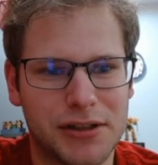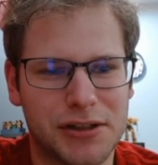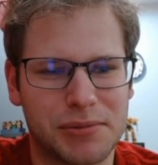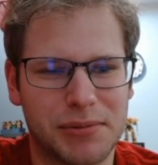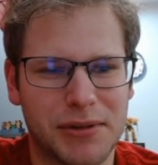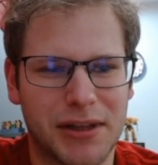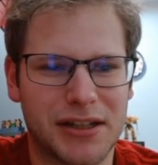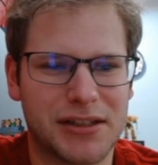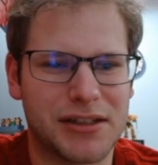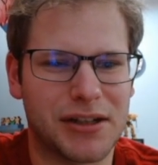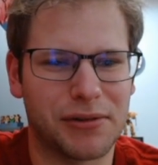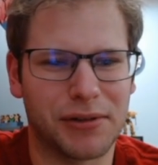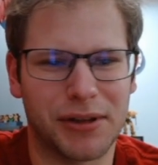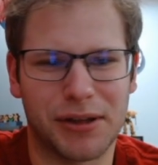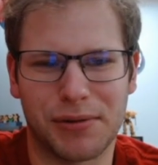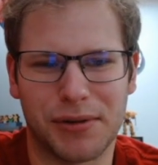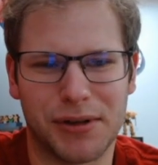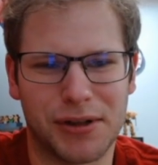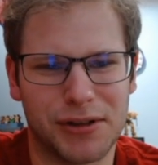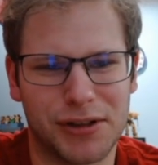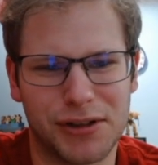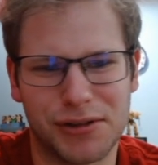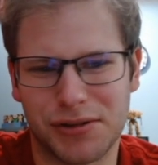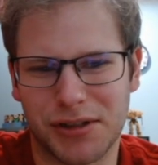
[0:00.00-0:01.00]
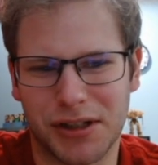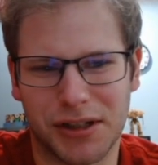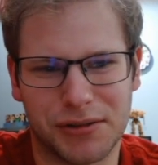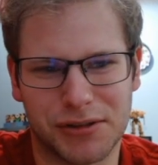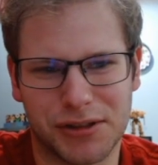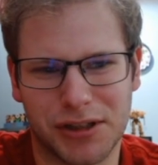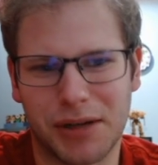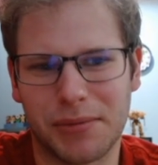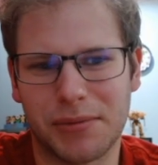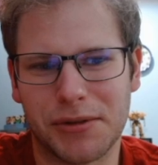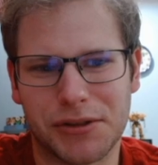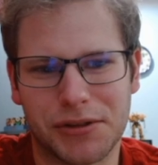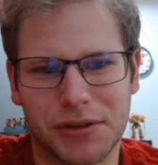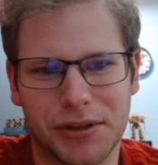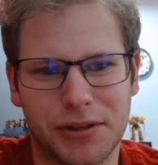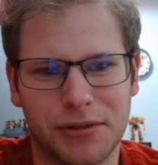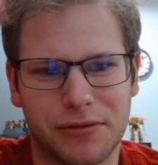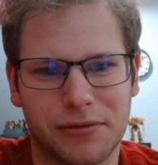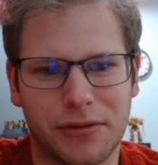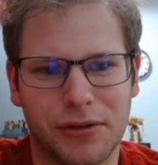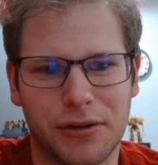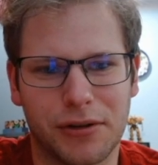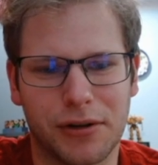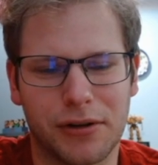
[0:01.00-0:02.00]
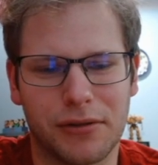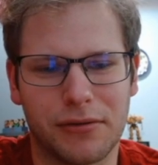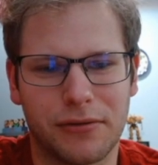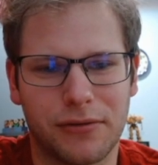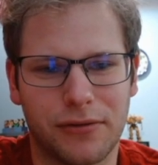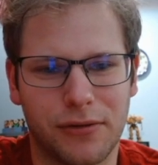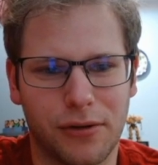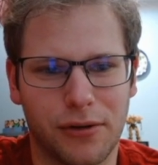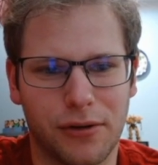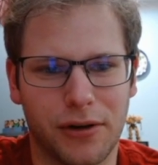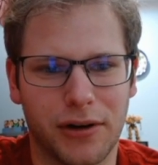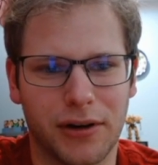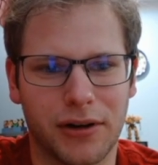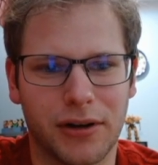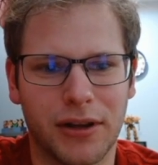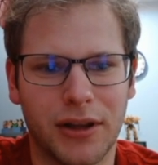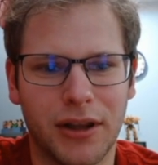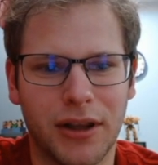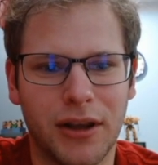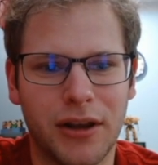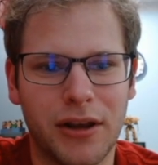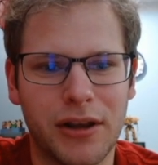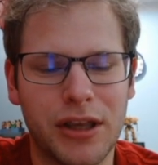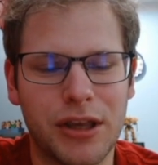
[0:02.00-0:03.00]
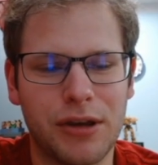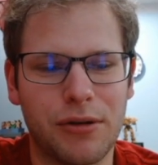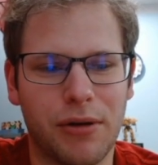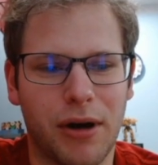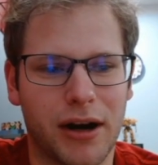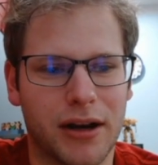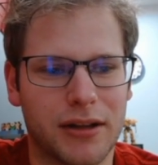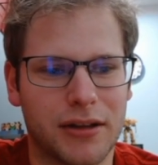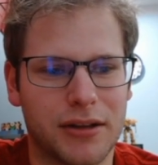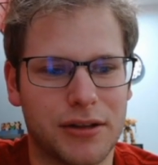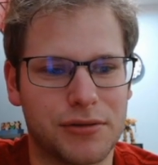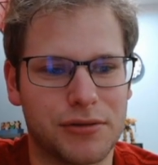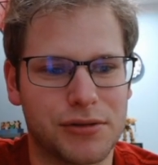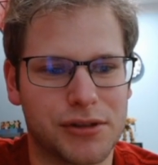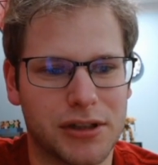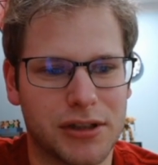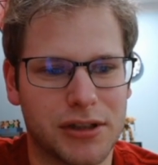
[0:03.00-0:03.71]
but that's not really what you're using Ojama Trio for. You want to use it